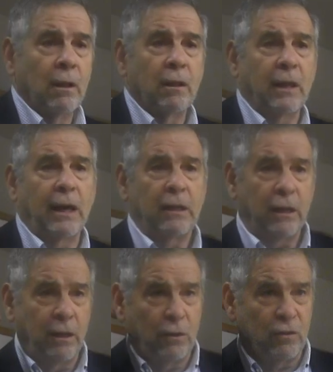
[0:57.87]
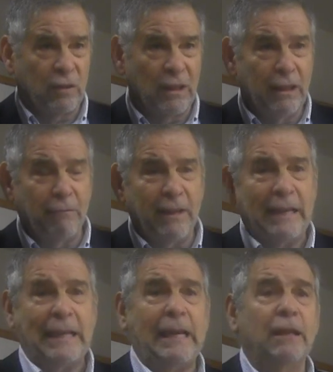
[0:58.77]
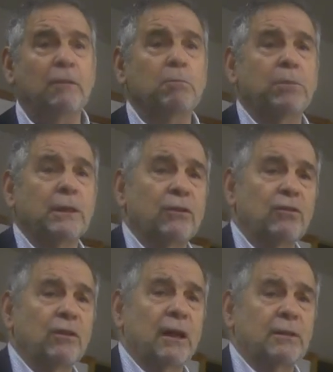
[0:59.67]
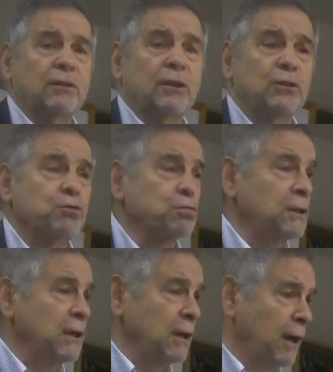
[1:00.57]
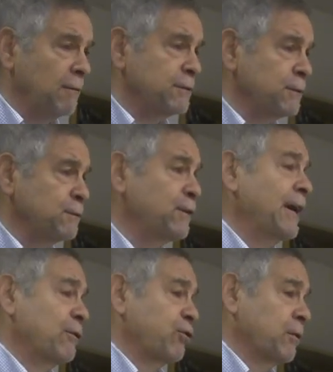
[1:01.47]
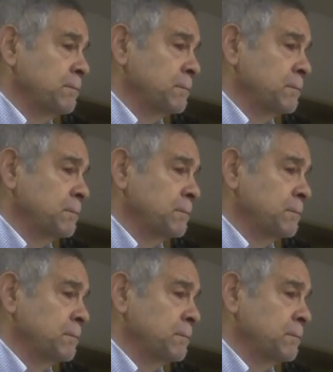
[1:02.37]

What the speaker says: that is living in but is not culturally of France.